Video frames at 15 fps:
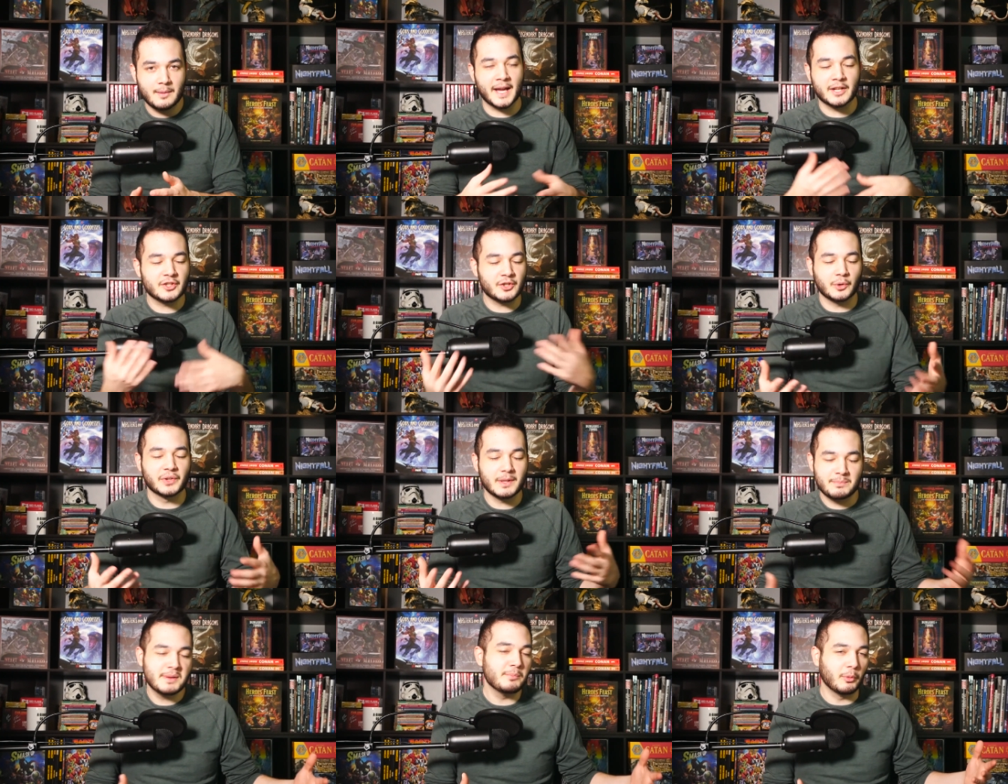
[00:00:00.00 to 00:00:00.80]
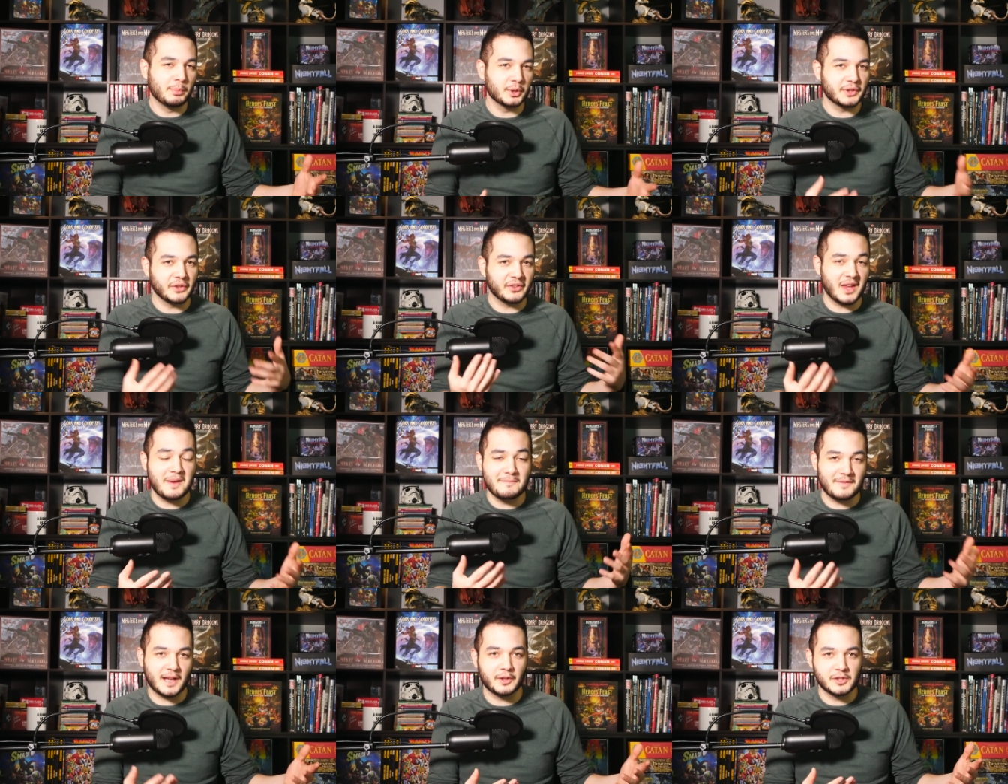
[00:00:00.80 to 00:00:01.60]
I just don't think people put the
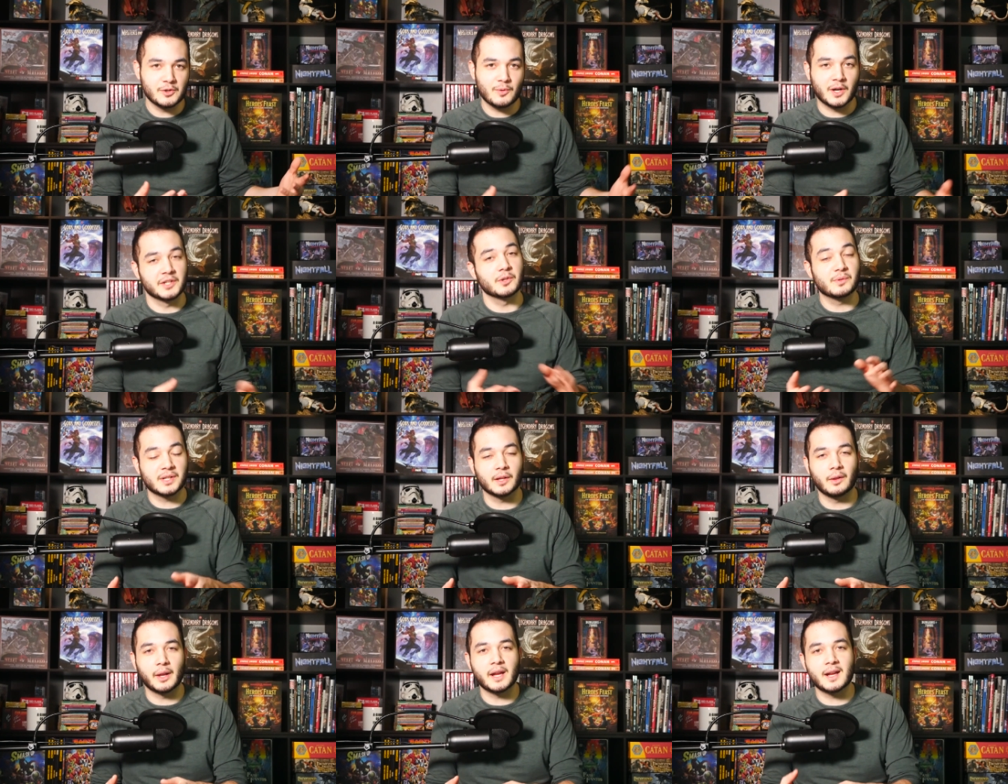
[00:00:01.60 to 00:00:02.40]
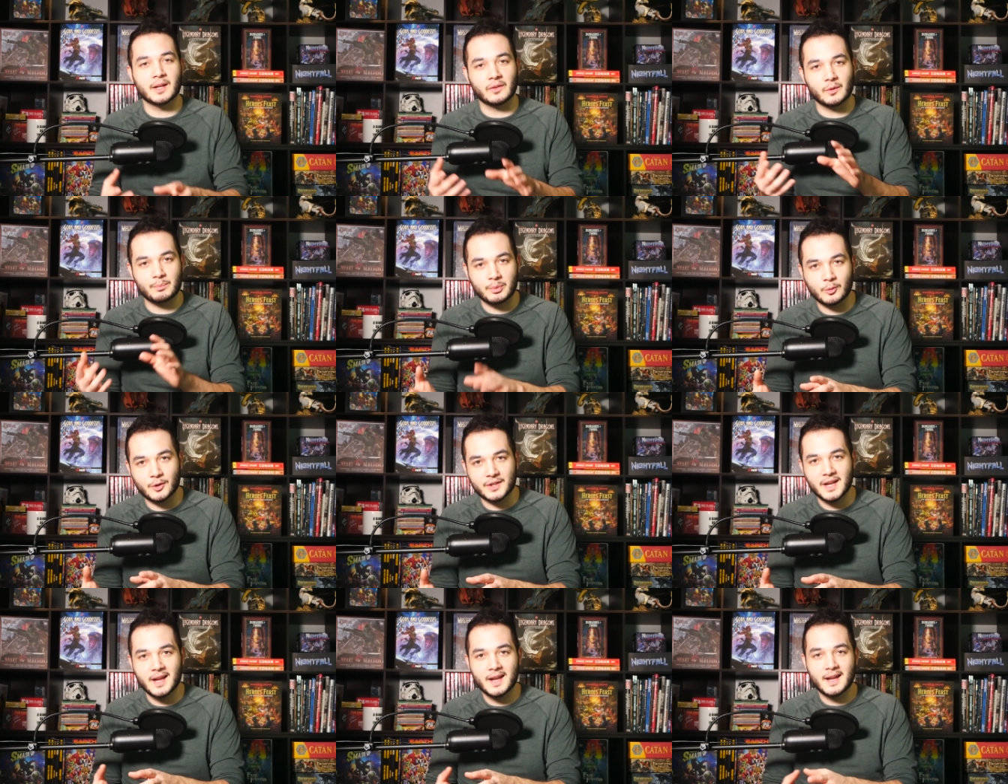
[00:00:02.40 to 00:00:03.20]
same value on utility and
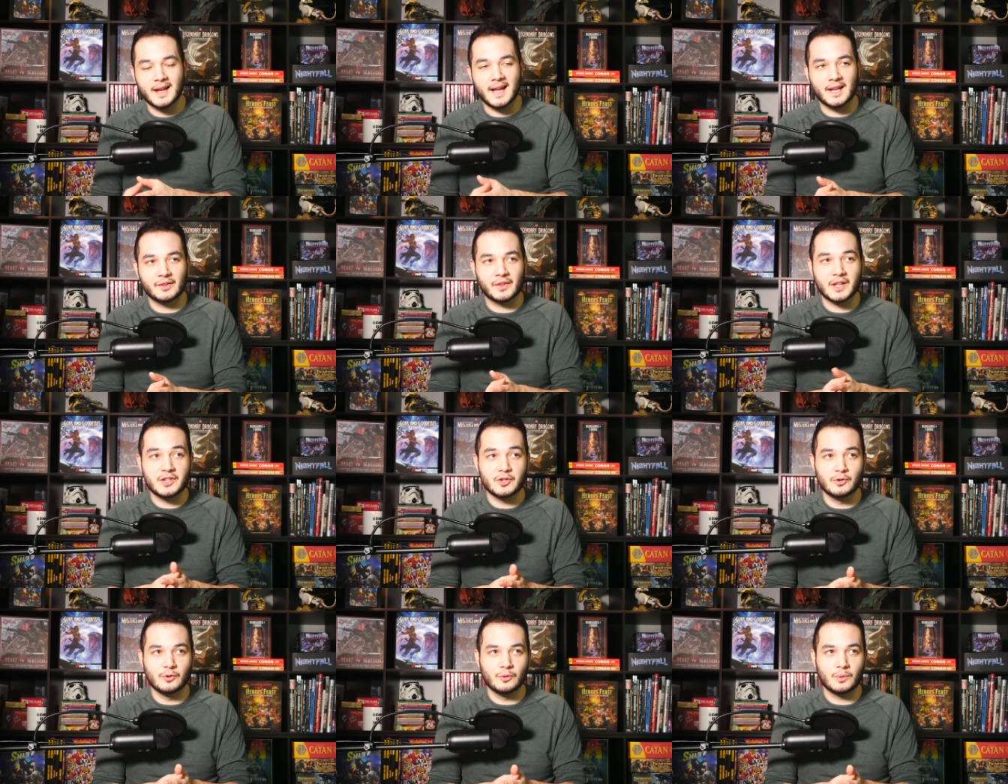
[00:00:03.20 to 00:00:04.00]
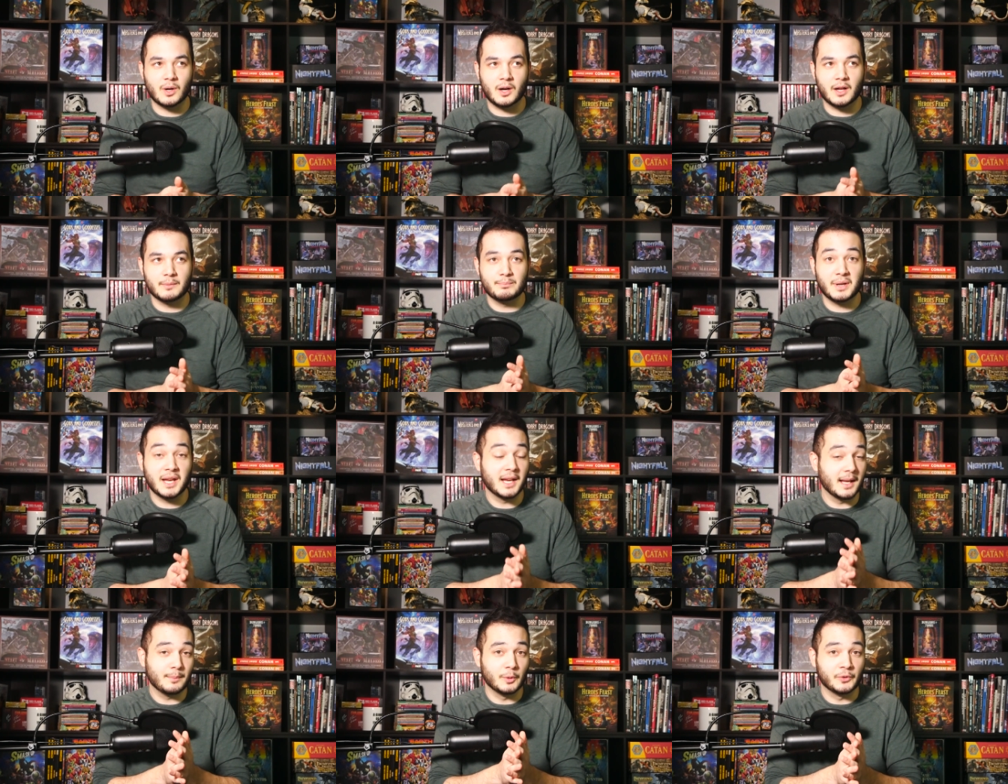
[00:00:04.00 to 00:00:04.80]
support as they do on
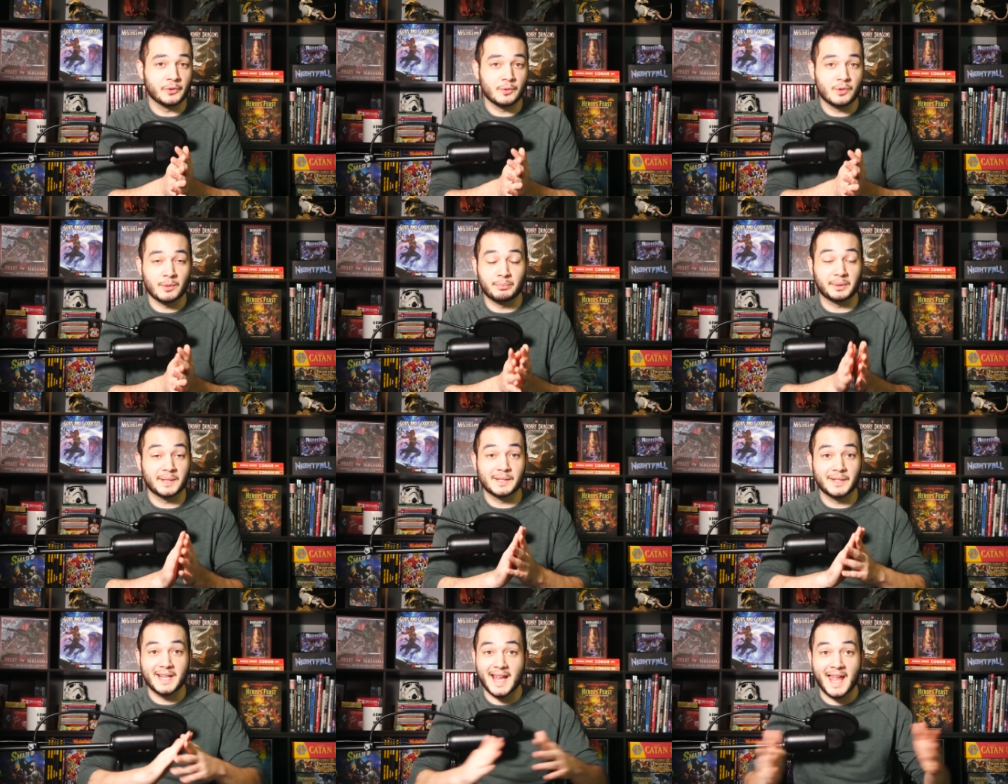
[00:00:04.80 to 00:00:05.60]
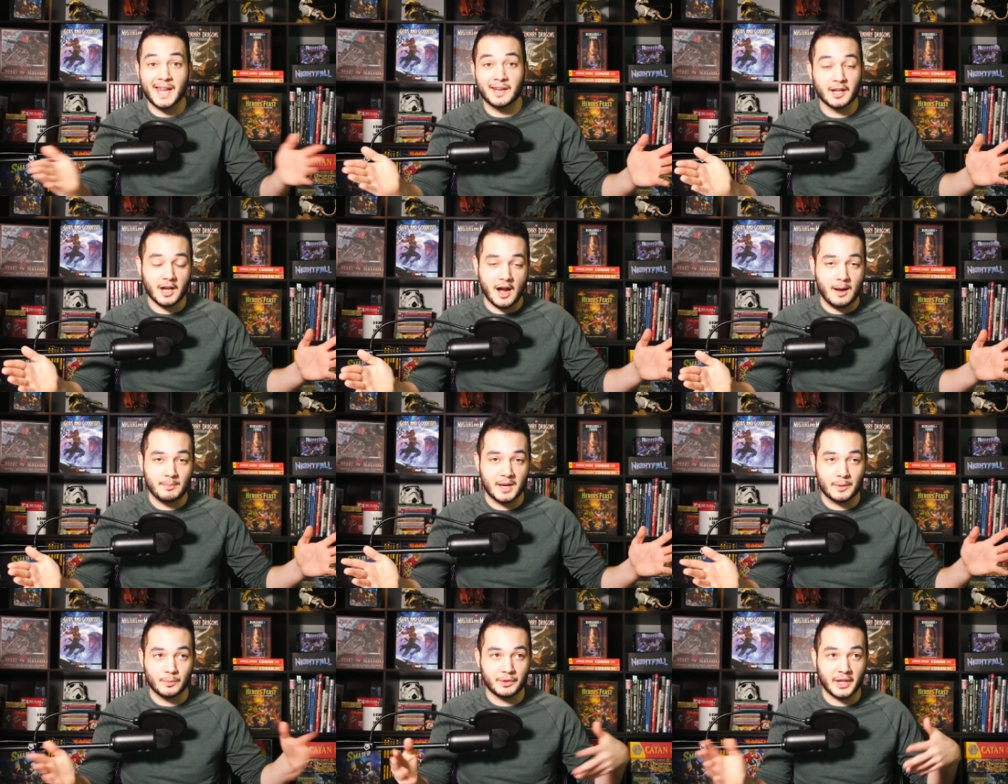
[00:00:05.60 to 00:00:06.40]
being able to completely end a
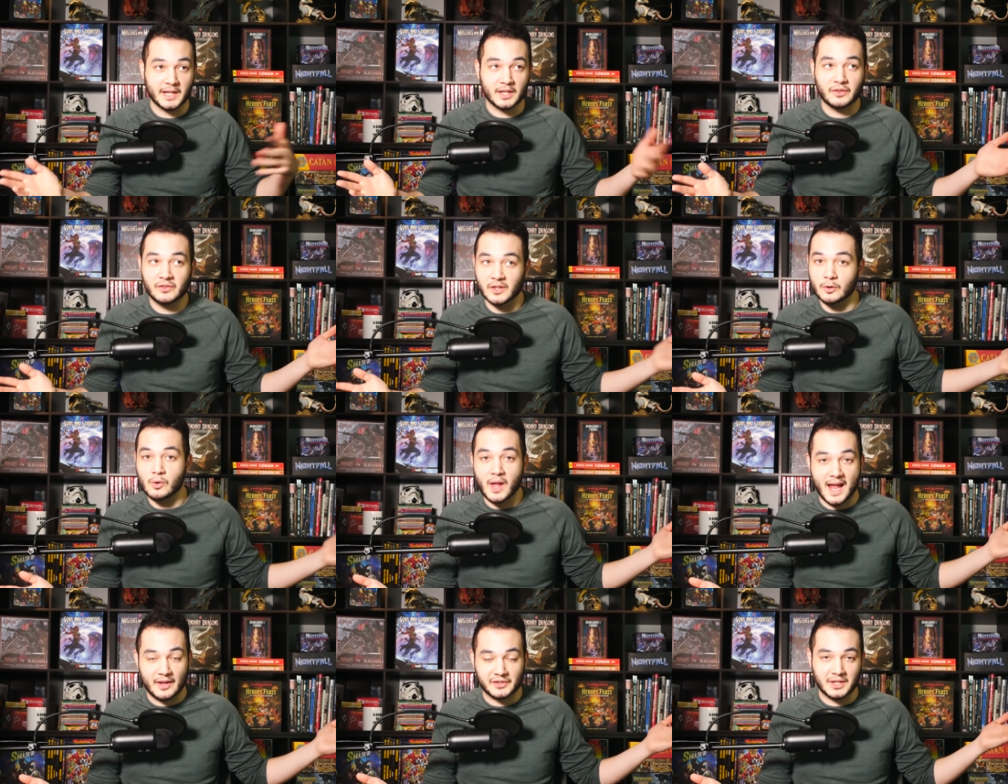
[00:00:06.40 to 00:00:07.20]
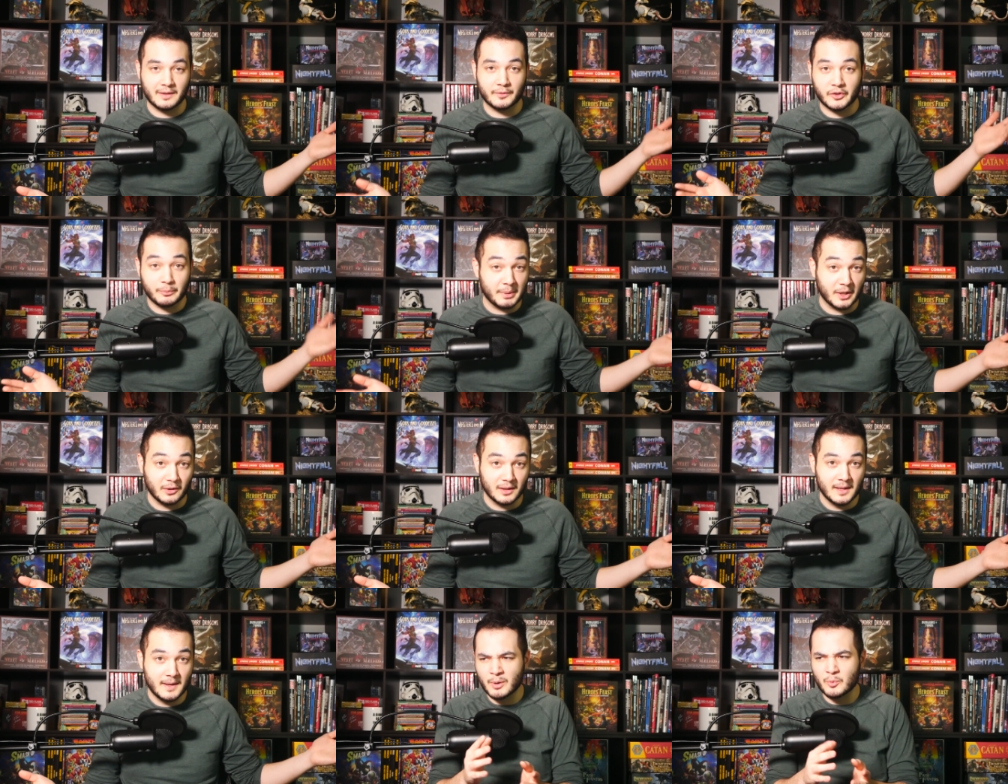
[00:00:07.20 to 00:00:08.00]
combat with like a single casting of a
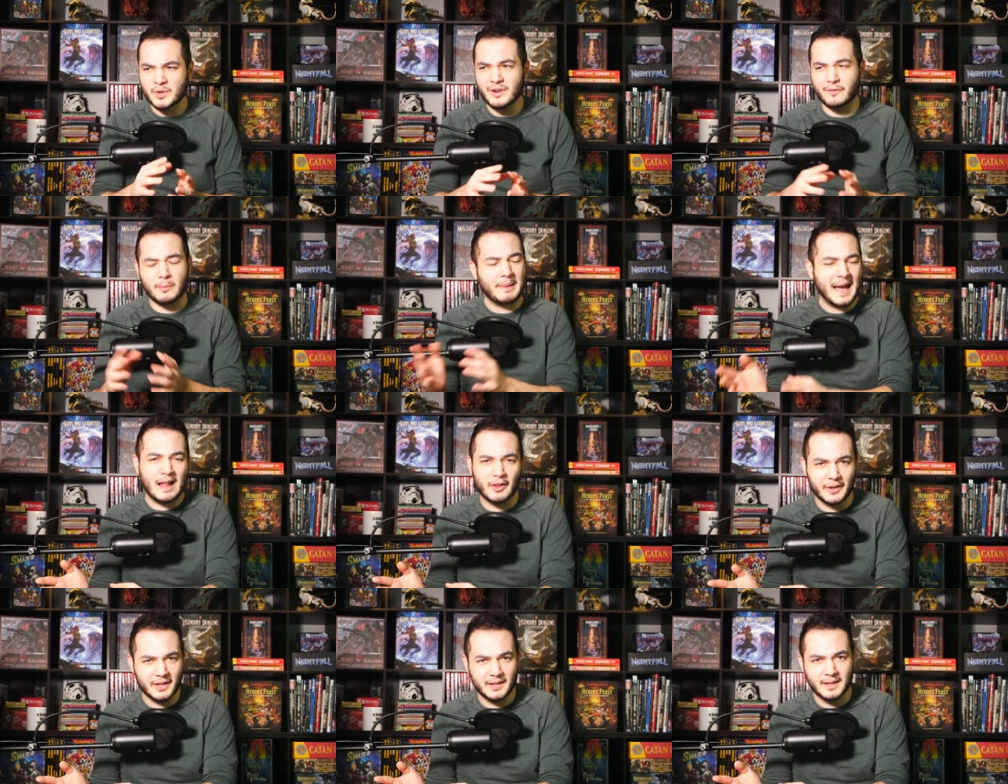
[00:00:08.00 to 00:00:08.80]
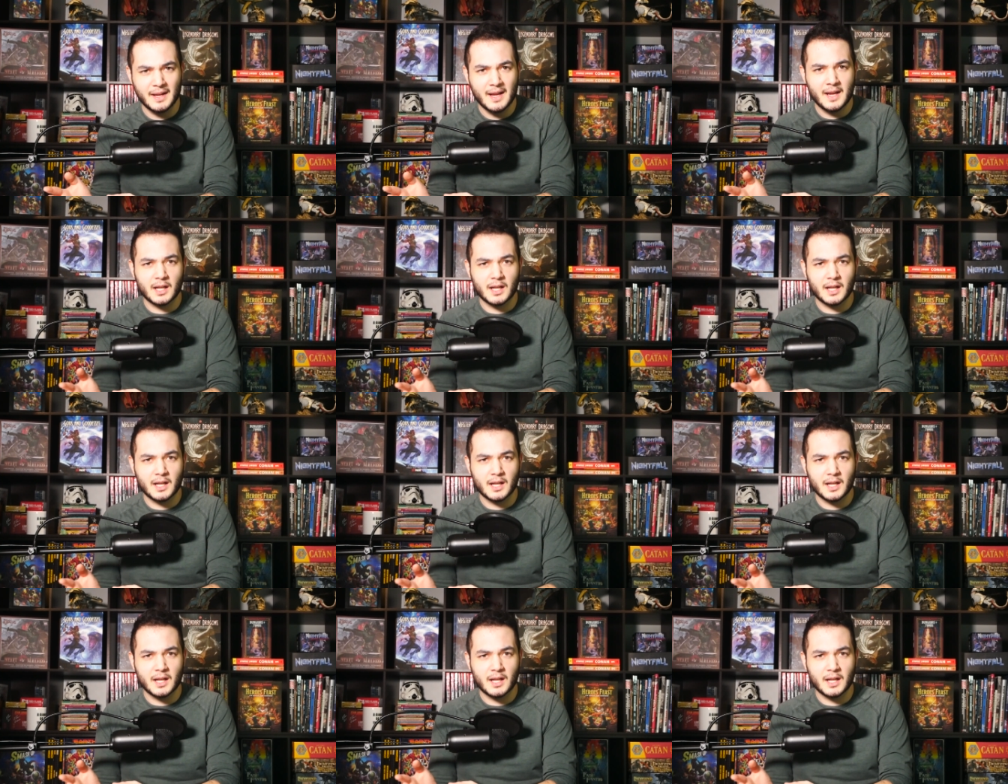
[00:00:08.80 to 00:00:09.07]
spell. But when you have a paladin